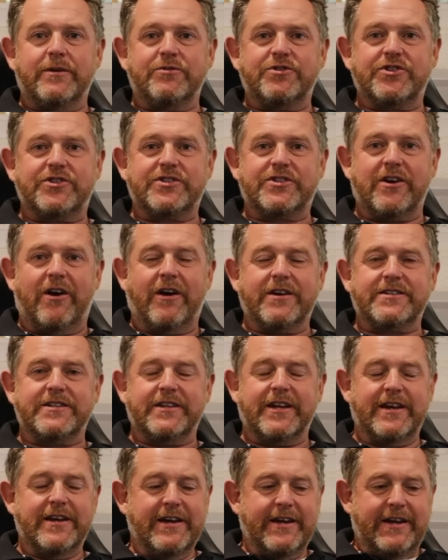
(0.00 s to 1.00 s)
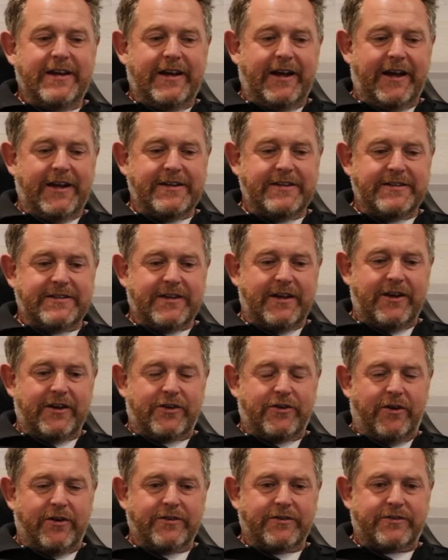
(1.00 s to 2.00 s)
They were just starting it, and
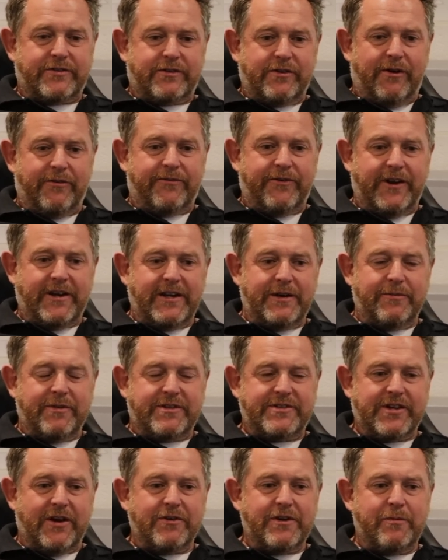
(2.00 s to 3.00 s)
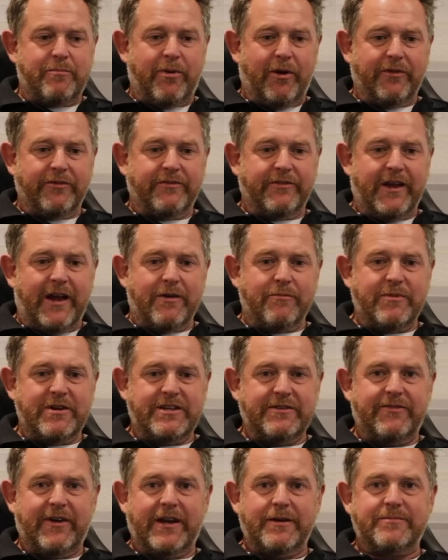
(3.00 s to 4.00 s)
got friendly with Tony Pond there, and we
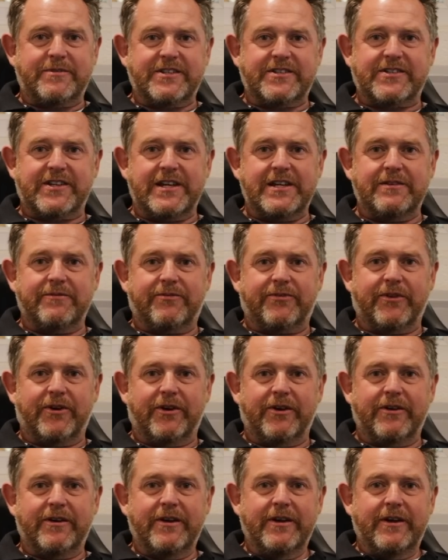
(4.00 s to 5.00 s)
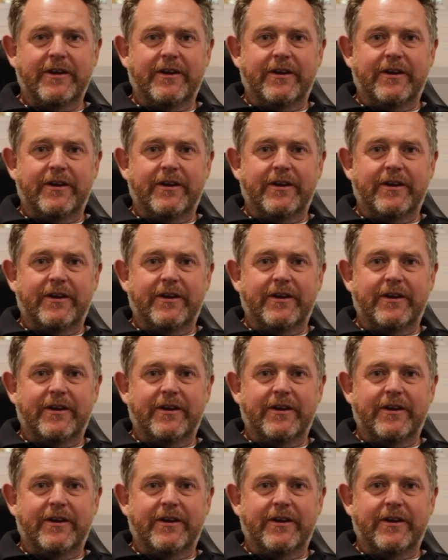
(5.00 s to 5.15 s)
developed a seat for